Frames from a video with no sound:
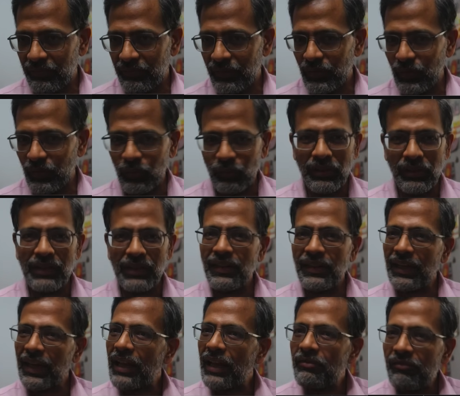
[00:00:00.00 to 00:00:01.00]
So that's
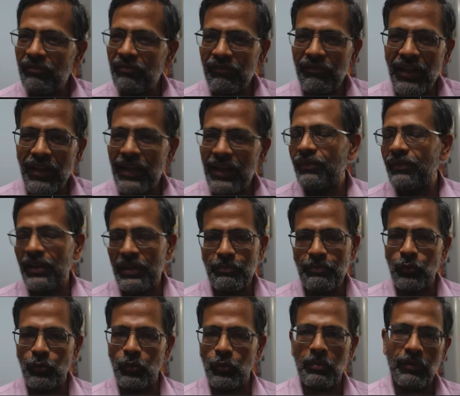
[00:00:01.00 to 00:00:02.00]
again very, very
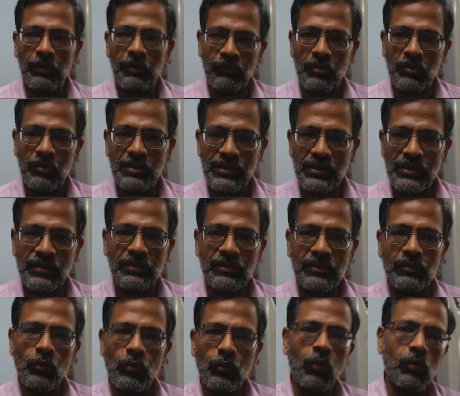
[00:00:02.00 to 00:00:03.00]
poor performance.
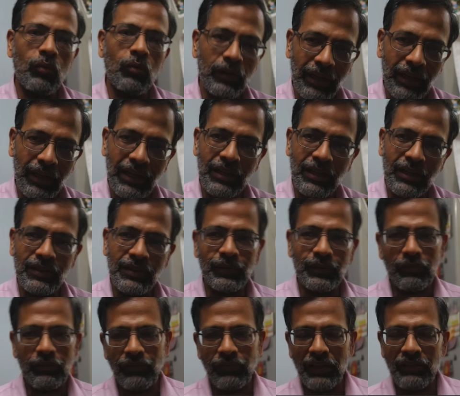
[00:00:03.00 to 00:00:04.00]
10 years or
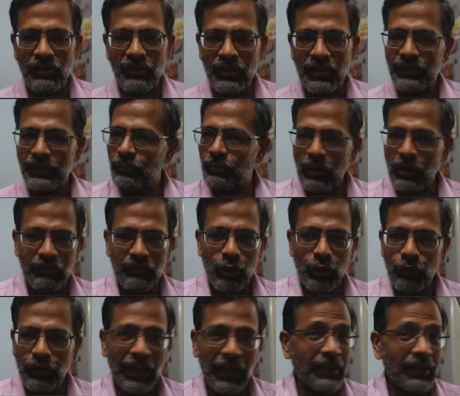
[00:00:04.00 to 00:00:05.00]
5 years, whatever
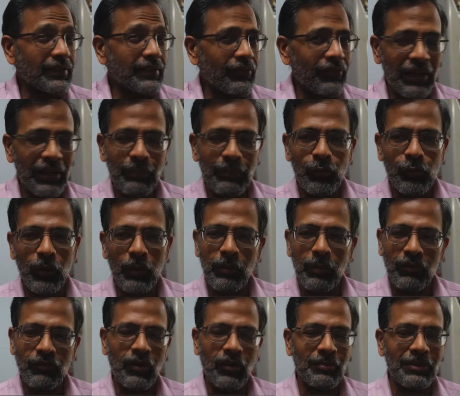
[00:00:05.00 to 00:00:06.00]
you take, is a very poor
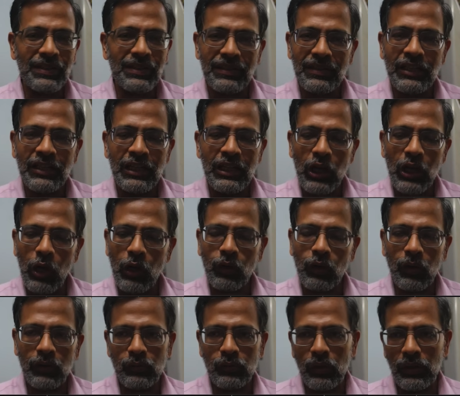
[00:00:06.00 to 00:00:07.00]
performance
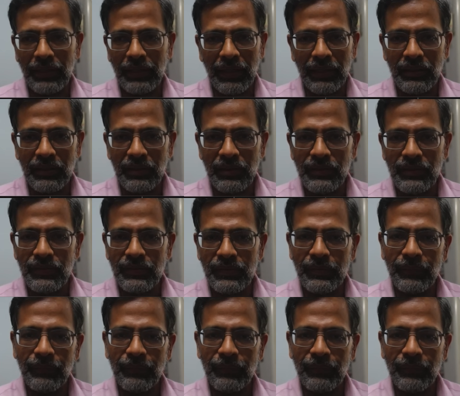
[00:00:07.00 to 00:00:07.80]
across all categories.